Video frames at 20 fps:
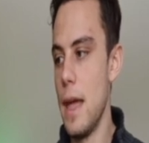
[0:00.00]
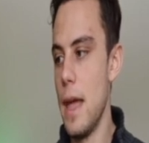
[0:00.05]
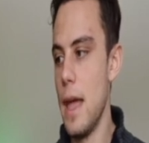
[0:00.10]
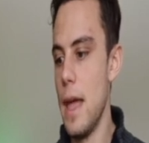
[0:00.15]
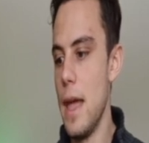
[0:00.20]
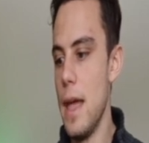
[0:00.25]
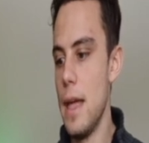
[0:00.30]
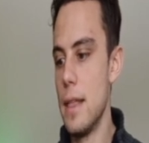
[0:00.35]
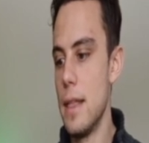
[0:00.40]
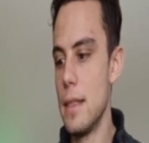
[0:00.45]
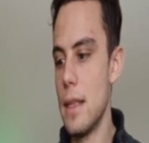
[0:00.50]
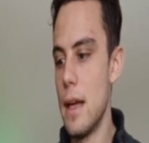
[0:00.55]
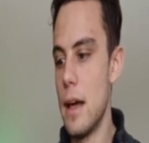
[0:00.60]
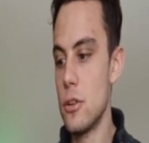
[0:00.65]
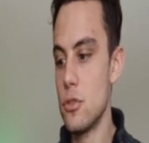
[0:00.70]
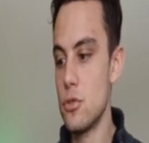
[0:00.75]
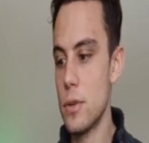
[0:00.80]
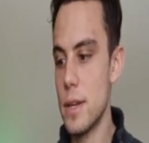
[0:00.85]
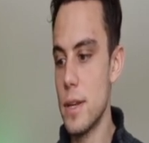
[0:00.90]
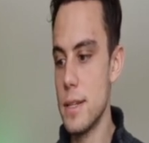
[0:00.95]
And
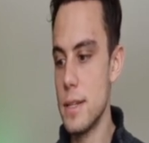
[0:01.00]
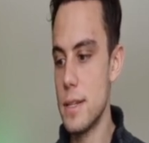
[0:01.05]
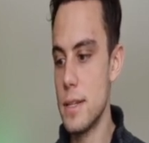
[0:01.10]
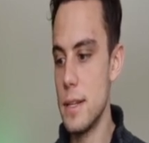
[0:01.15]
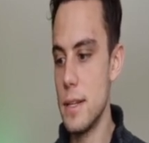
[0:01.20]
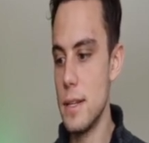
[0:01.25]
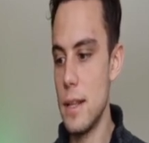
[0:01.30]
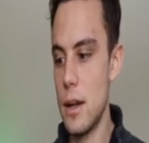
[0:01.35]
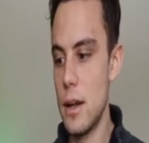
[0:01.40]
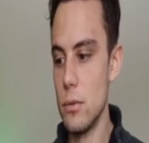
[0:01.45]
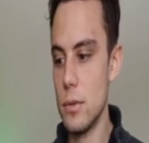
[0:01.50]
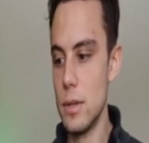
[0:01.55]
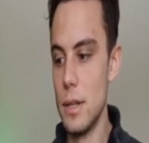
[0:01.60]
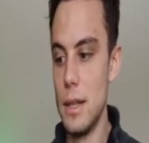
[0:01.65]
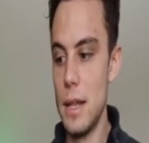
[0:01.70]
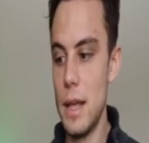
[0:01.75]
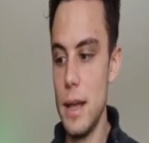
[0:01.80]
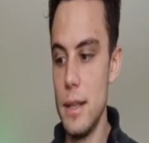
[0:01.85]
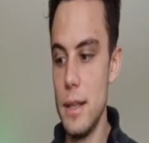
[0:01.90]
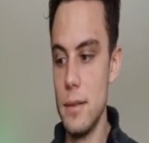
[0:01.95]
as you can see now, the
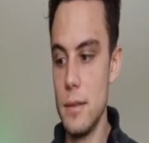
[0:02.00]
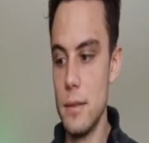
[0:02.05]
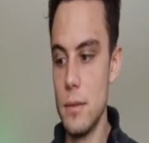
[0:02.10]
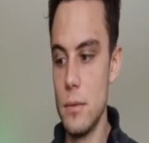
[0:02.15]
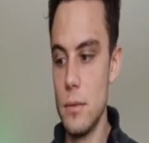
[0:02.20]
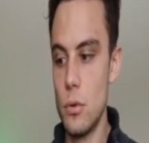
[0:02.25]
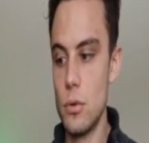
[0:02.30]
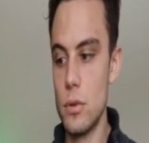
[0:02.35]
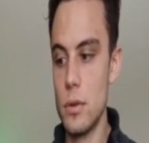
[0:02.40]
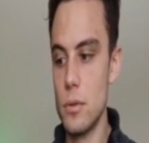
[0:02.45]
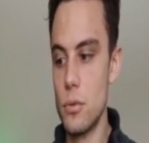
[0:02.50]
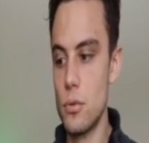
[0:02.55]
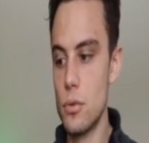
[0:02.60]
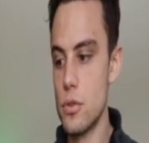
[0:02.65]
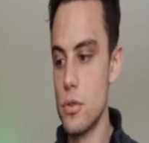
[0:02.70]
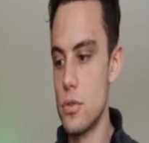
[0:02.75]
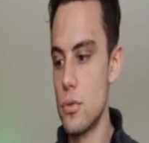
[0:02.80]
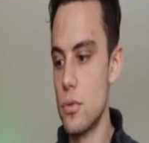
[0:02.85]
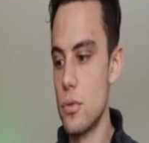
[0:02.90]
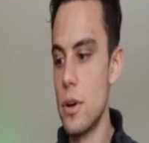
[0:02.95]
line or the
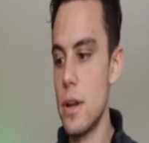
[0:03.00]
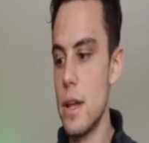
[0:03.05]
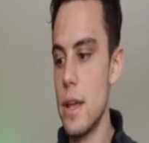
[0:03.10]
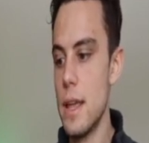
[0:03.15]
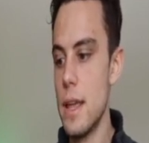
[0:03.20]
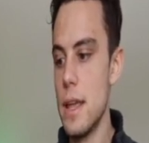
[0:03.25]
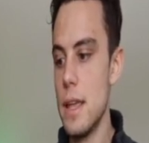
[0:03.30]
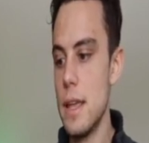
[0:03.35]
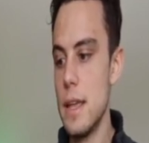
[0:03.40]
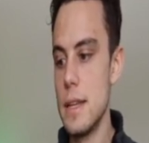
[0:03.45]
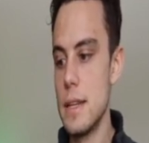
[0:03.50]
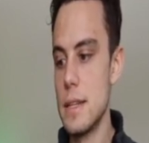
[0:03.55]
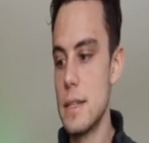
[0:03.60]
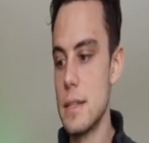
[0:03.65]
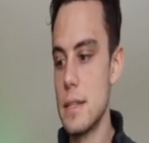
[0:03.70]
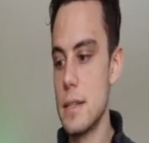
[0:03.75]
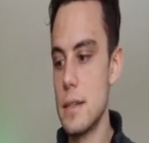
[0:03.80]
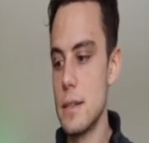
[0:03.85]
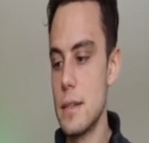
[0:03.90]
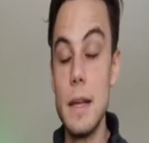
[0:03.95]
cursor
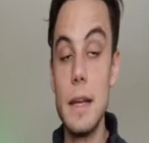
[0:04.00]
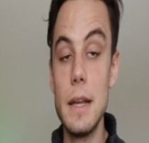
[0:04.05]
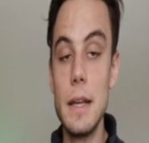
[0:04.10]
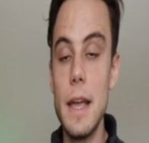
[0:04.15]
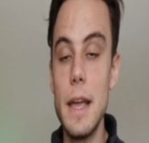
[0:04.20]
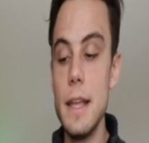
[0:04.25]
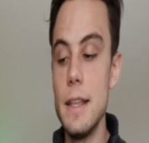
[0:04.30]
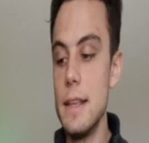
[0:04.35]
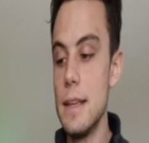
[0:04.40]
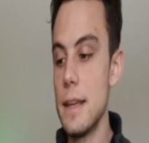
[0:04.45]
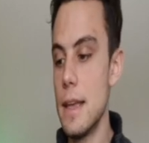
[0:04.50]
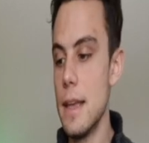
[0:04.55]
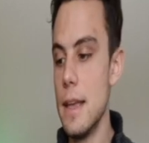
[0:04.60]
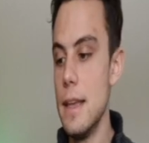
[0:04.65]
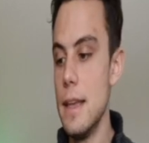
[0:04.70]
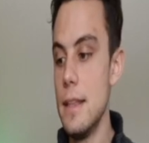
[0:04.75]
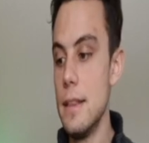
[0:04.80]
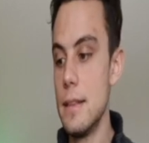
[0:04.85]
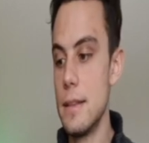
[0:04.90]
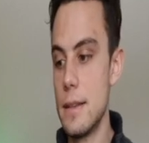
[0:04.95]
is getting
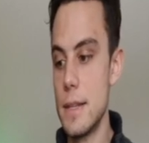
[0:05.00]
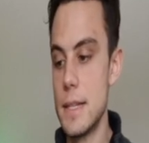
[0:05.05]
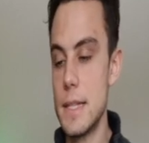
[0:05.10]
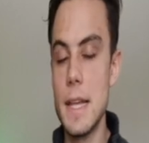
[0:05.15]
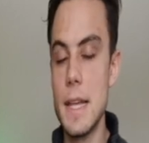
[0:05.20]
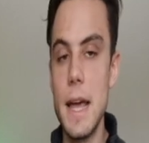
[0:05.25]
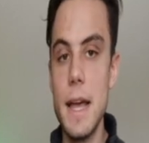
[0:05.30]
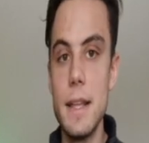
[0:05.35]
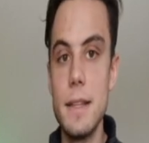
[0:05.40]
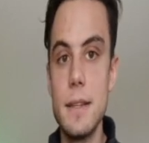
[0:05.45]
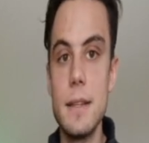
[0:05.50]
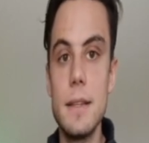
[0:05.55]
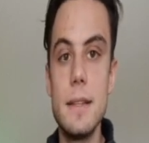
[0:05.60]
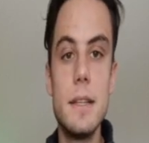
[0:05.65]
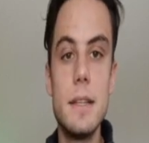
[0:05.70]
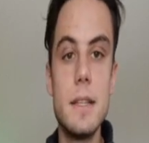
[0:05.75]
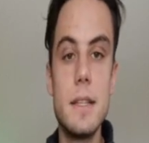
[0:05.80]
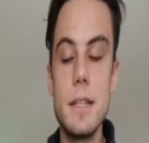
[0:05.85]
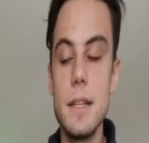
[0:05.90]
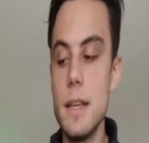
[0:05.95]
inside
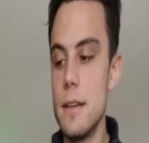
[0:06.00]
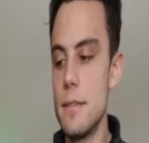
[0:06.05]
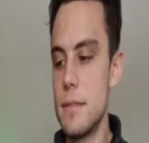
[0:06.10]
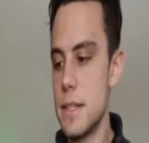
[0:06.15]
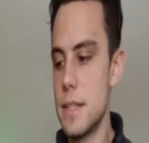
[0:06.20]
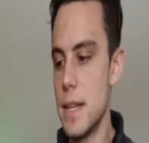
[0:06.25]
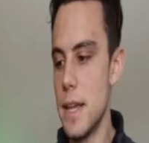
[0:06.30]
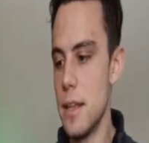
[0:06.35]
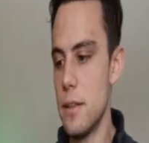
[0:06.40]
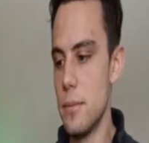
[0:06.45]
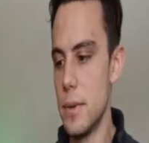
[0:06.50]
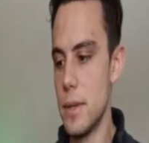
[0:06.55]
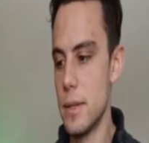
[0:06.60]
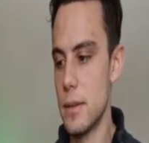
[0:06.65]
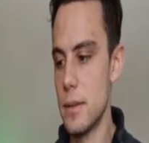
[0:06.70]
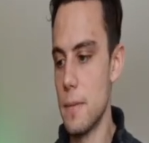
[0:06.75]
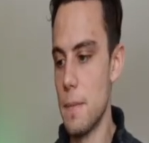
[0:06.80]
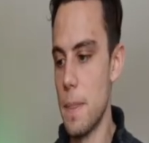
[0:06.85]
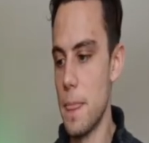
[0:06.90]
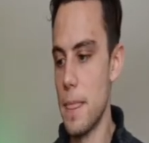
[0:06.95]
this if
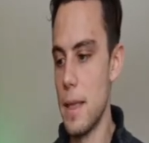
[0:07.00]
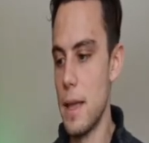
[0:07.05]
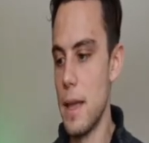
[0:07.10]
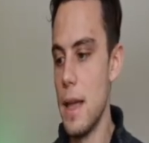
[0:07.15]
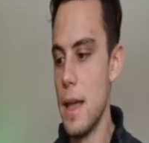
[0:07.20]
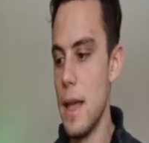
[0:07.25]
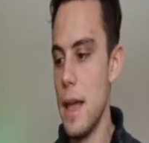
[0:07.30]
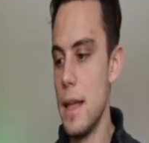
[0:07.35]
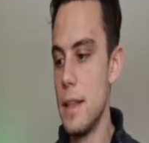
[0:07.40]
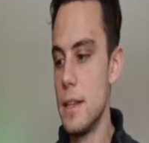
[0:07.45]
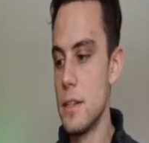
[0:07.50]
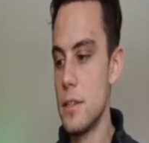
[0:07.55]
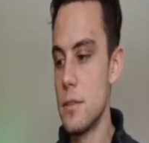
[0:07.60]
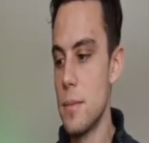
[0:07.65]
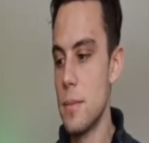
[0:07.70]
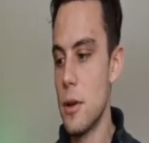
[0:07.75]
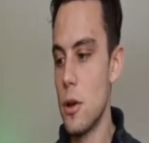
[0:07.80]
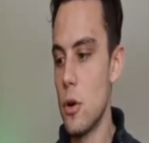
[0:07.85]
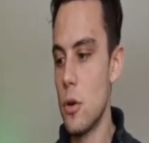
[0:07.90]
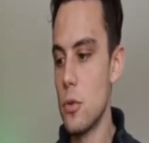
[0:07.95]
statement. And this is
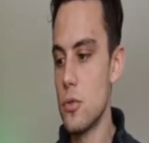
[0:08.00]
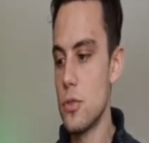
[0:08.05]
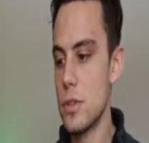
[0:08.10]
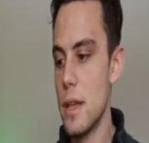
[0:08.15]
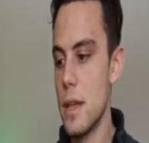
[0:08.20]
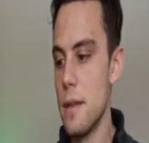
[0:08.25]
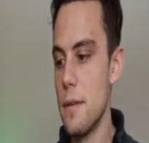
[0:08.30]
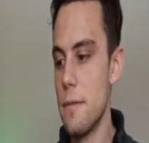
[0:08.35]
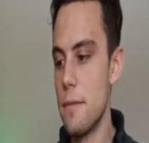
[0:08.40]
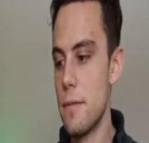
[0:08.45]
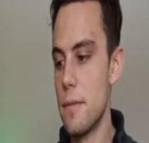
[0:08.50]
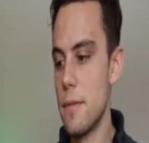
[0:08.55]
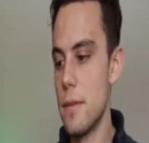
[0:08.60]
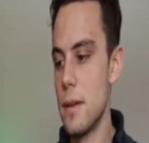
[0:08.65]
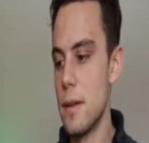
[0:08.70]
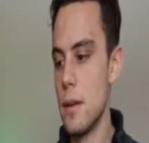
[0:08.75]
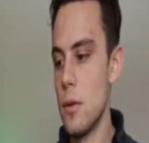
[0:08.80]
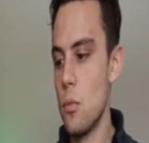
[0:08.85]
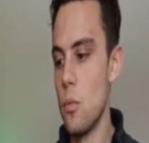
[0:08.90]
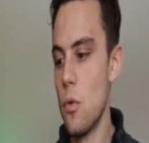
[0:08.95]
because if
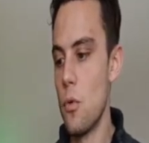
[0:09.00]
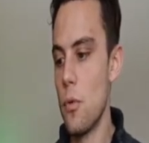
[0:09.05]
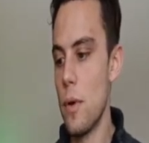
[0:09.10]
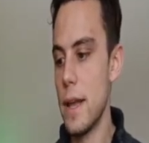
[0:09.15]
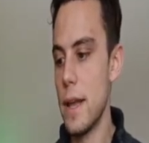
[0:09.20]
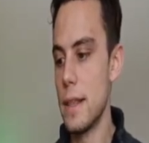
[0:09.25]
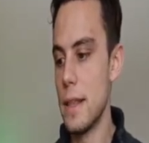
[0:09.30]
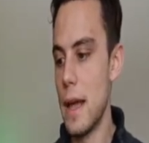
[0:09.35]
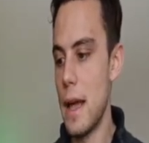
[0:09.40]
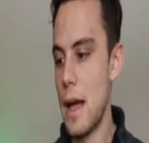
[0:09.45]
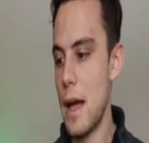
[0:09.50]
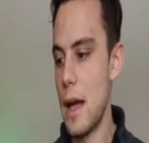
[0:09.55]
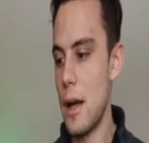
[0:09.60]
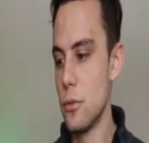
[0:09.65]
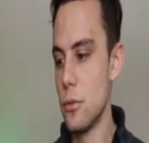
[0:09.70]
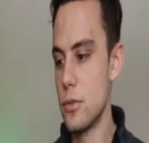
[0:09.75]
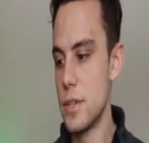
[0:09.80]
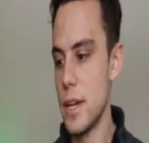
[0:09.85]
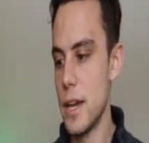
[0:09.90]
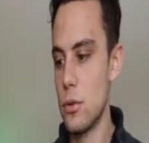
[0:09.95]
we write
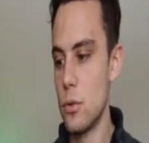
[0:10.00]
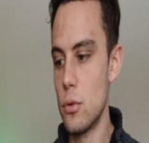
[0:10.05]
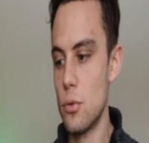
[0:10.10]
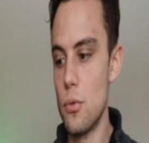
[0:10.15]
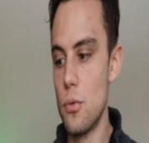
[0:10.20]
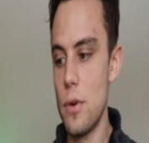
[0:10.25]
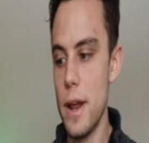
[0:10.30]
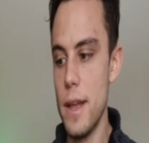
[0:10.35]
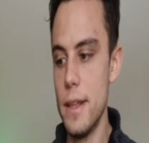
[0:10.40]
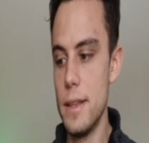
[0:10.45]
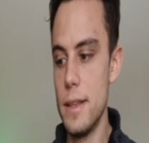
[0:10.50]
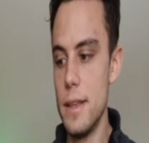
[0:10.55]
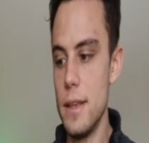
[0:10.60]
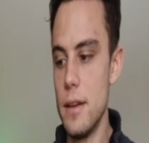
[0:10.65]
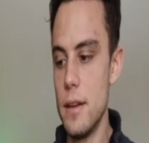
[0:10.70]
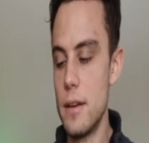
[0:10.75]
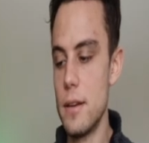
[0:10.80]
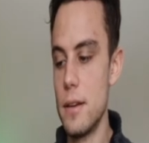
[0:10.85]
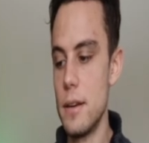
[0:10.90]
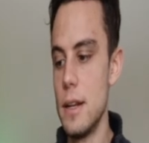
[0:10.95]
outside or right
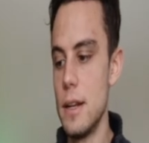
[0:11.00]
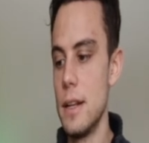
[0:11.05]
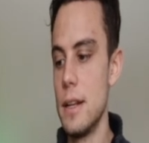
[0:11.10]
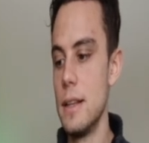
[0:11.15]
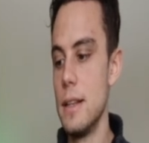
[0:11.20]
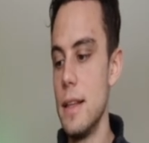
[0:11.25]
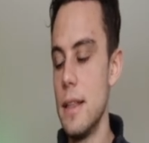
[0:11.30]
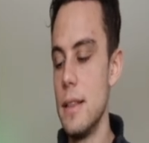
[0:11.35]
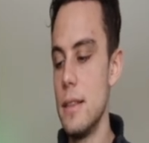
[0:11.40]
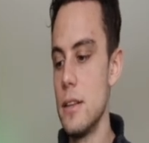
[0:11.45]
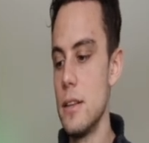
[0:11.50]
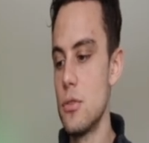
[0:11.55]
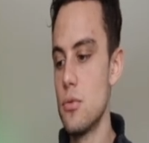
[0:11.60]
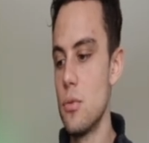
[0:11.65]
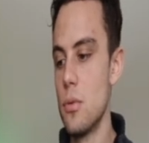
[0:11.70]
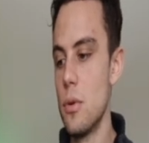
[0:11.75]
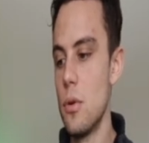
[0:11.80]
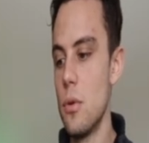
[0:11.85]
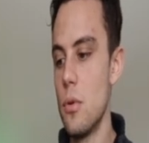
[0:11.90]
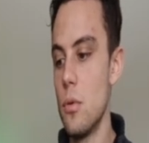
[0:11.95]
here, then this
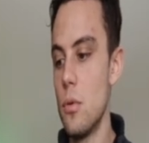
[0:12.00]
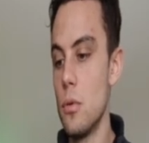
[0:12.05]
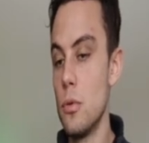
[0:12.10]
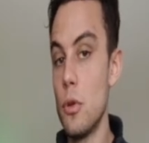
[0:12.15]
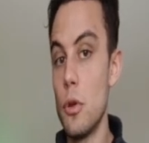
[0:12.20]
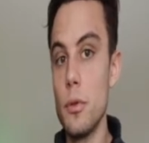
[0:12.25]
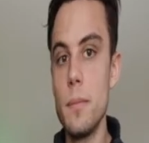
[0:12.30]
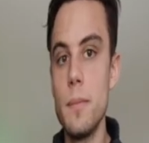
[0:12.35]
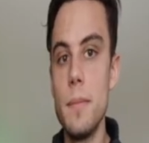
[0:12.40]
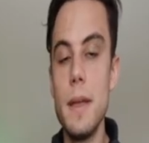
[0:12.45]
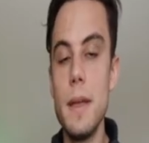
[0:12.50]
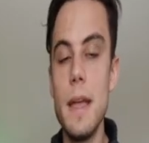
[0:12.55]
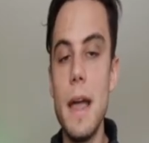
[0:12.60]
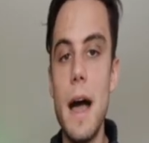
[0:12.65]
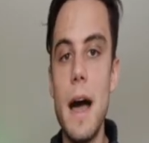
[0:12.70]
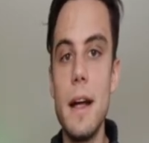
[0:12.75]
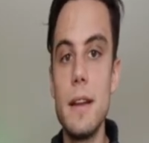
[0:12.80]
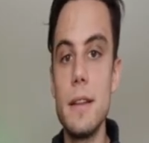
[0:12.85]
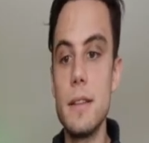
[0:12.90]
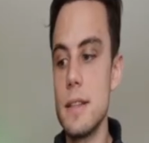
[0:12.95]
will not be
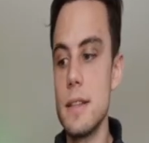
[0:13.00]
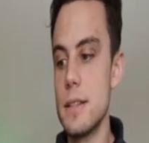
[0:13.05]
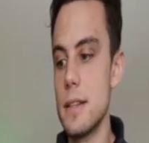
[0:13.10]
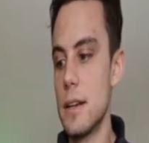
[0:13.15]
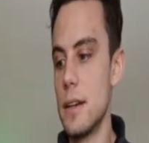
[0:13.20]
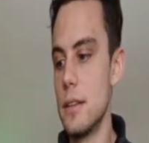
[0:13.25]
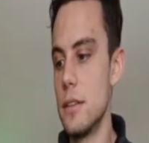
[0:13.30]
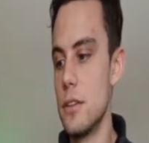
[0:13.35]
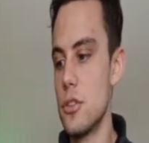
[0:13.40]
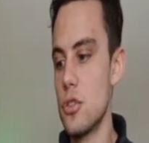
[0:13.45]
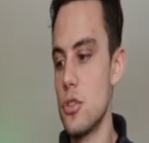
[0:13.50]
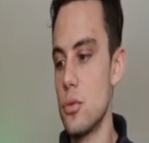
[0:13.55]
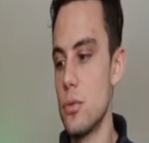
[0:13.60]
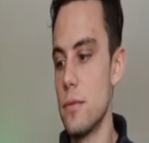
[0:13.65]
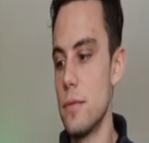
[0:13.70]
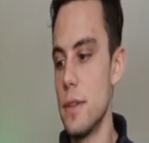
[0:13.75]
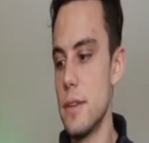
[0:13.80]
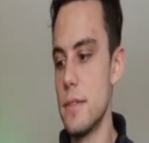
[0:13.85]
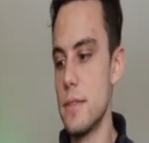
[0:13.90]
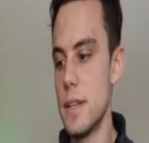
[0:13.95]
added as a condition
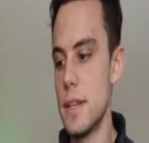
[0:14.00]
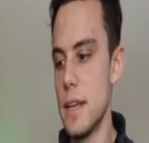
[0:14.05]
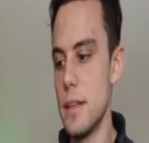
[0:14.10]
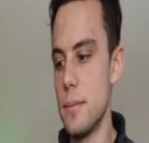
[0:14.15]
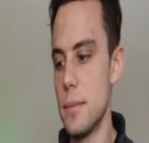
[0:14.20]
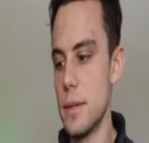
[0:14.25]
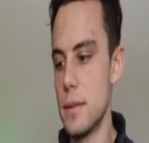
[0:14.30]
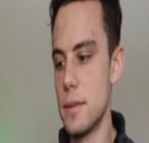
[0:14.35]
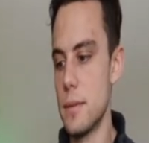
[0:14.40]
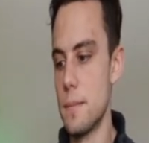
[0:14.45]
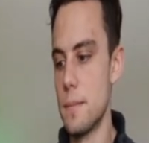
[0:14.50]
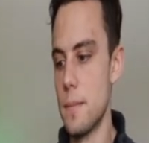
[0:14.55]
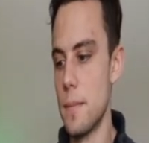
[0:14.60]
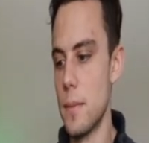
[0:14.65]
of the if statement.